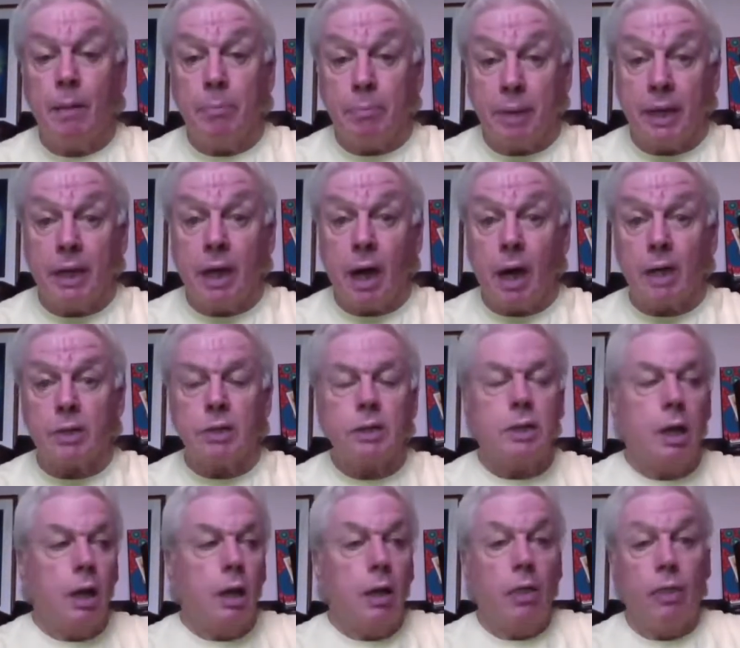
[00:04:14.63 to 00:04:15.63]

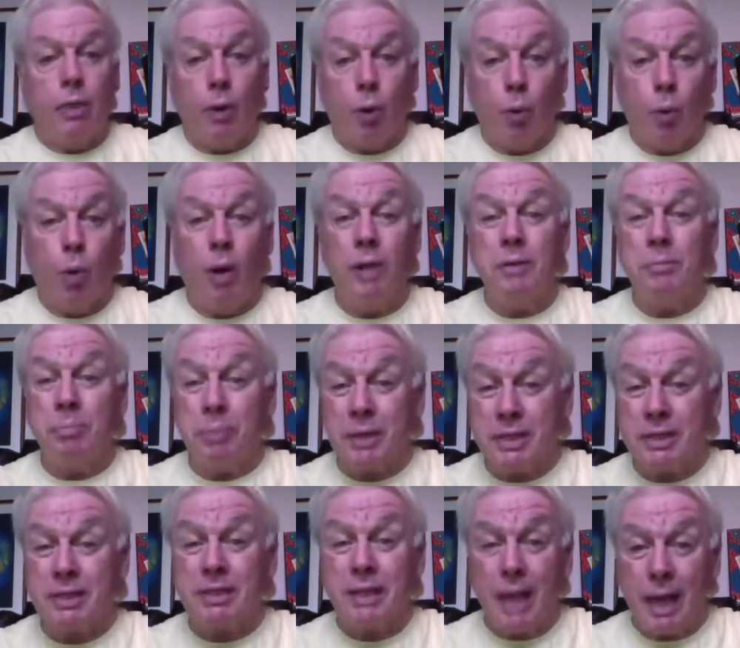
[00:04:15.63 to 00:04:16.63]
because the
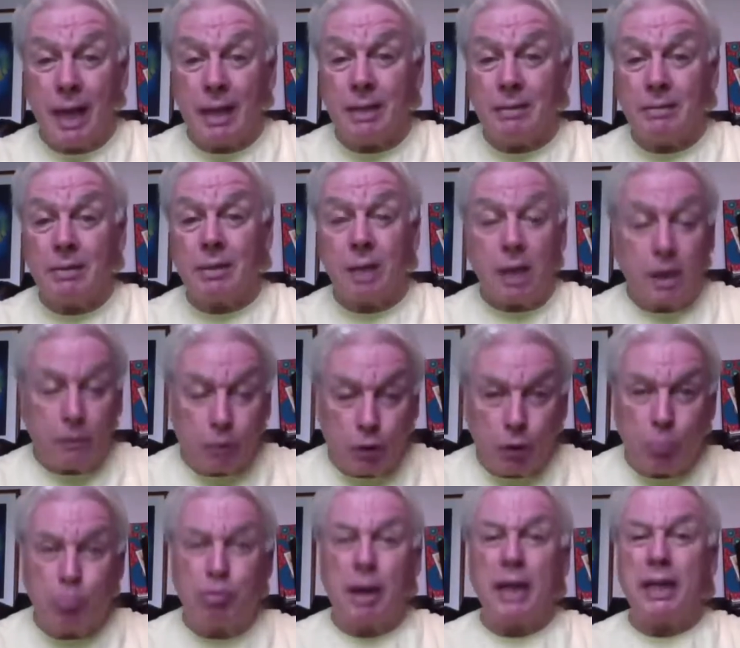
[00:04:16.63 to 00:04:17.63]
1%, if you
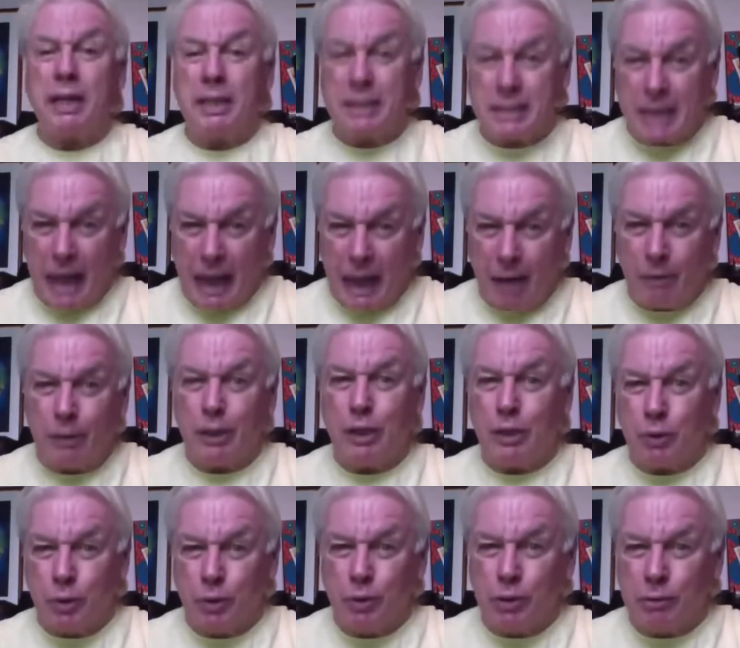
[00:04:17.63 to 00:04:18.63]
break it down and you
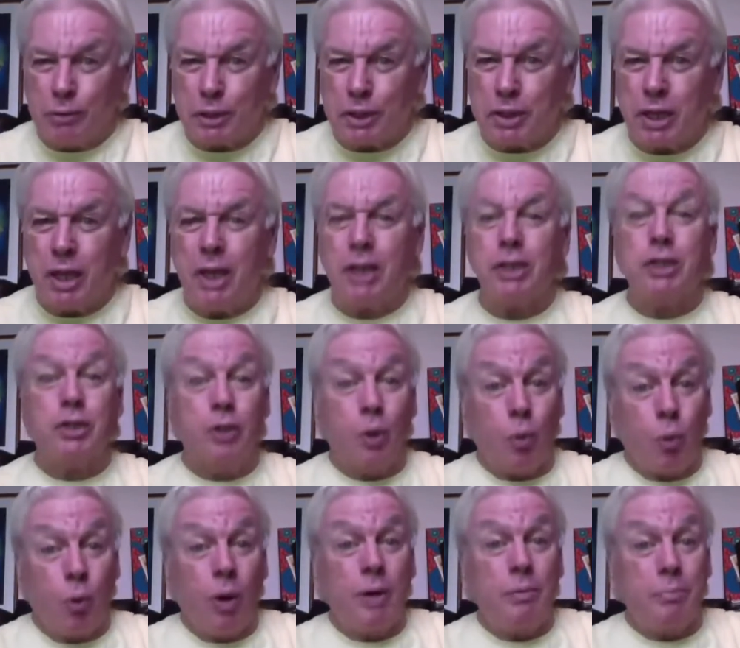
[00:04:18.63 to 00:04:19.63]
do the research, the
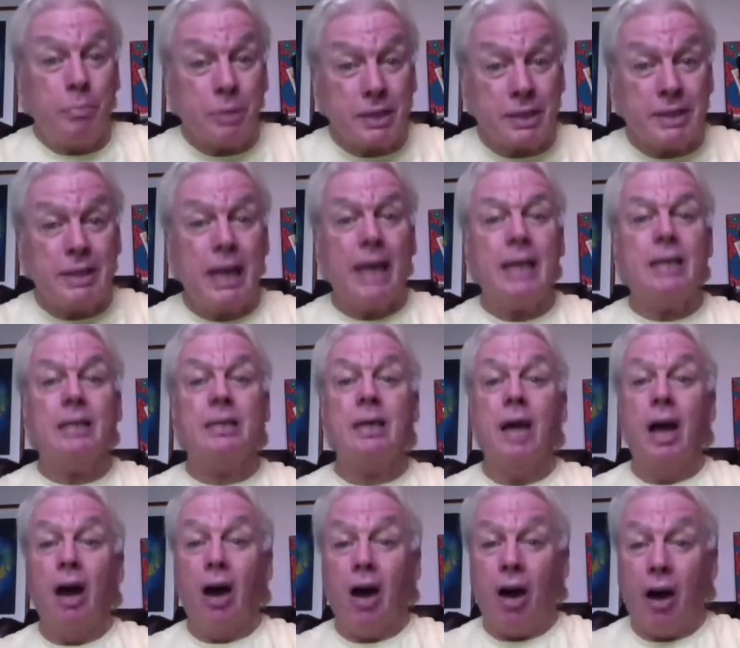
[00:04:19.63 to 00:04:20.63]
1%
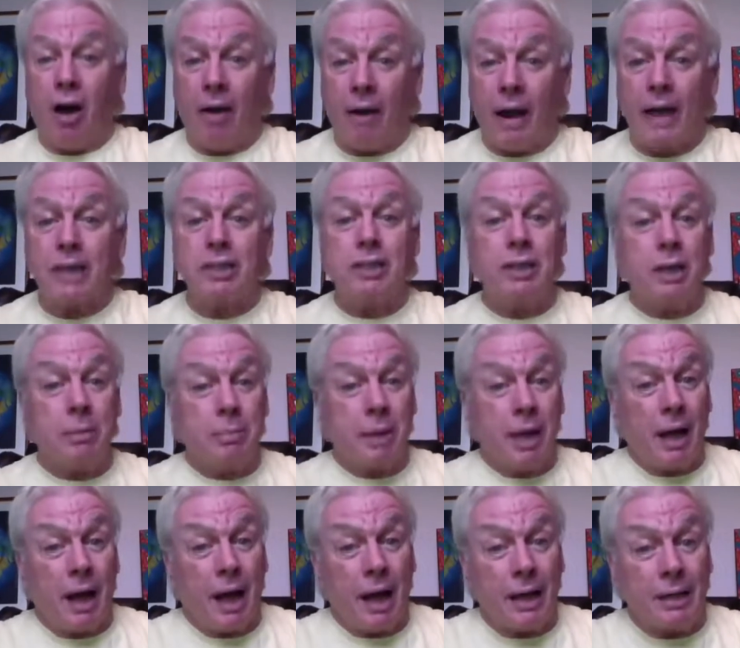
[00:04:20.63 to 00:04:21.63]
are actually
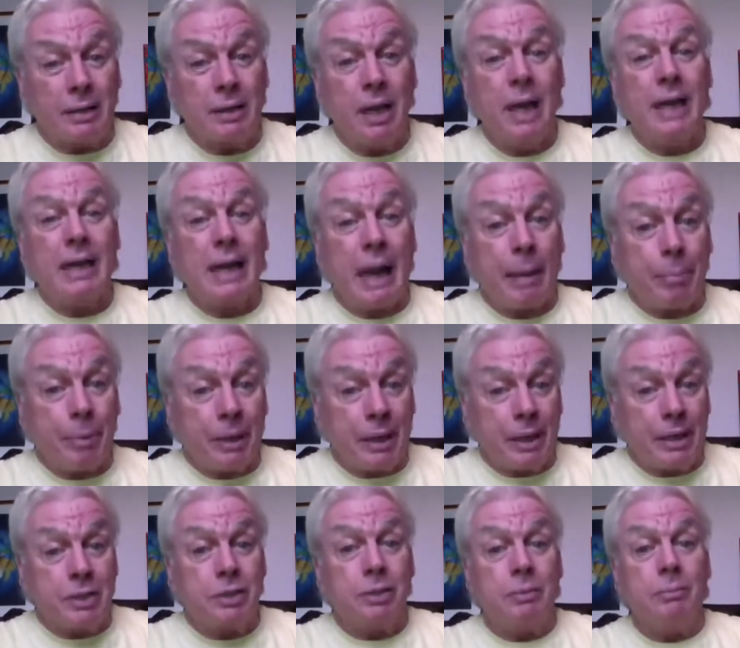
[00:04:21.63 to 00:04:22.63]
behind
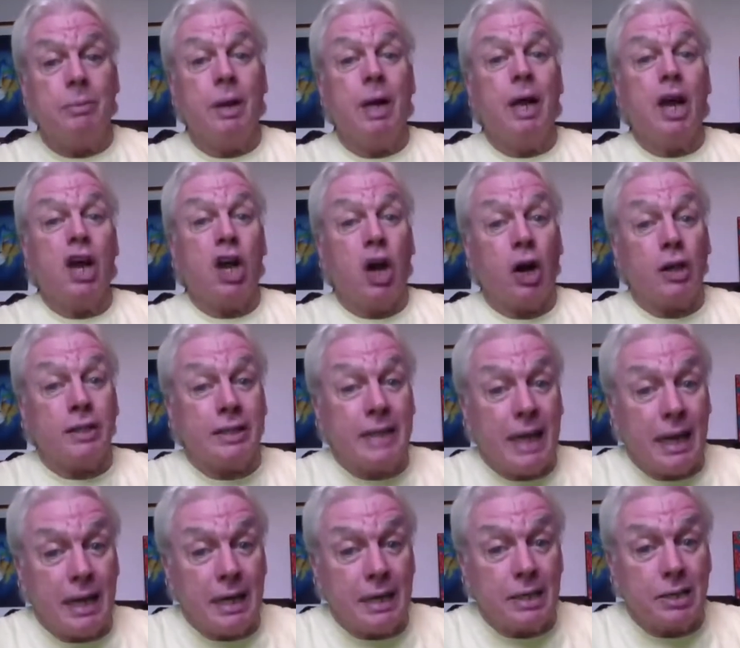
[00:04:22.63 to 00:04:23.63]
capitalism,
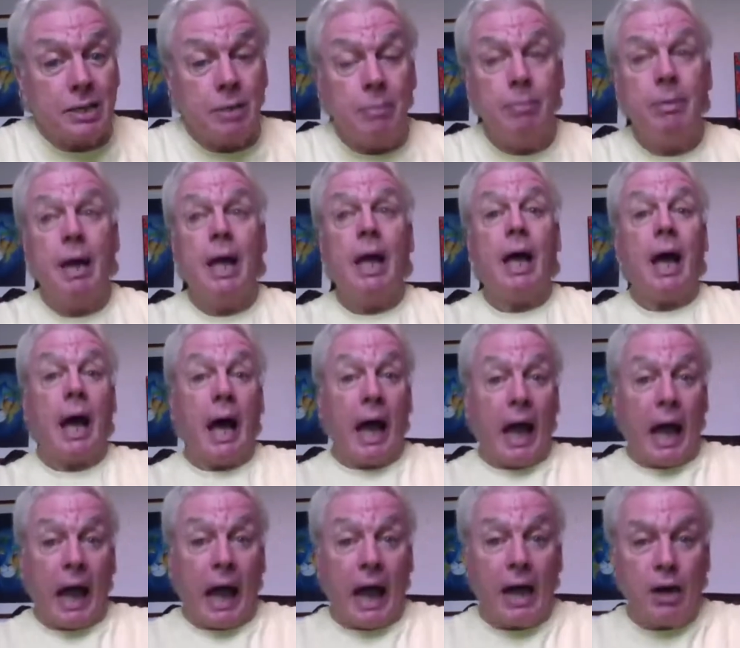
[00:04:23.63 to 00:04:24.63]
cartelism,
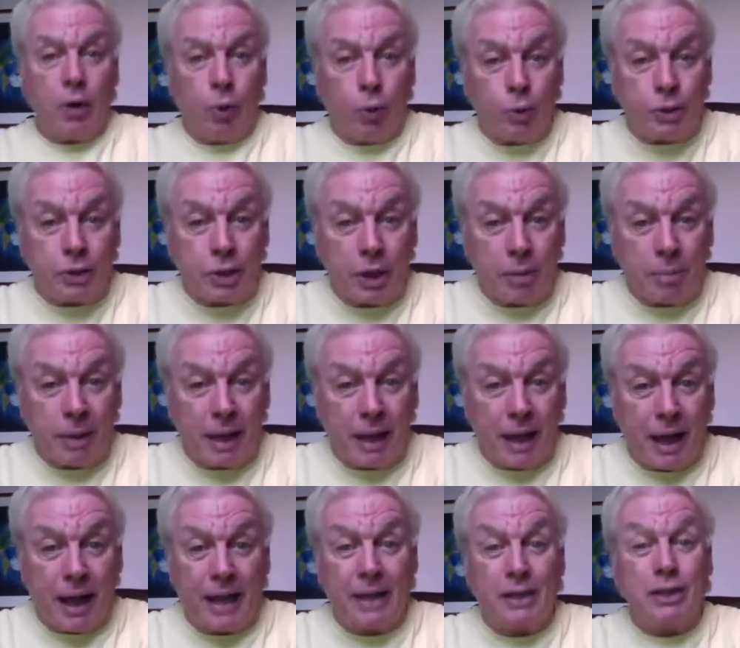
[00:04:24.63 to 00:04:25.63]
and also
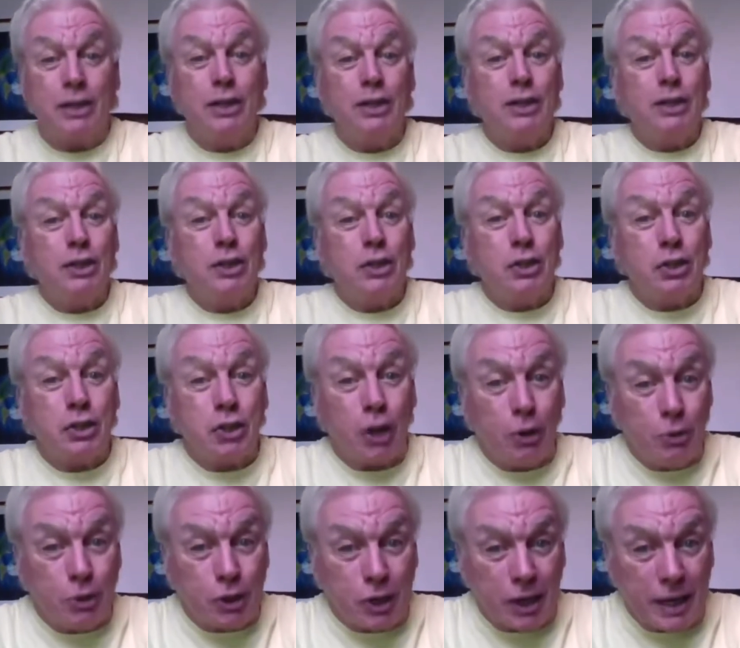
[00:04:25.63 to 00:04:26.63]
behind
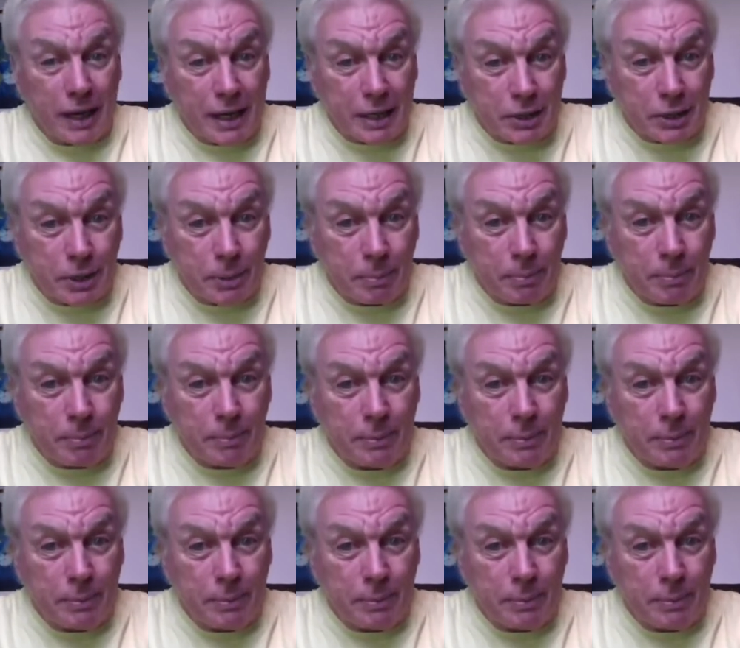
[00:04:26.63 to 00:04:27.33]
socialism.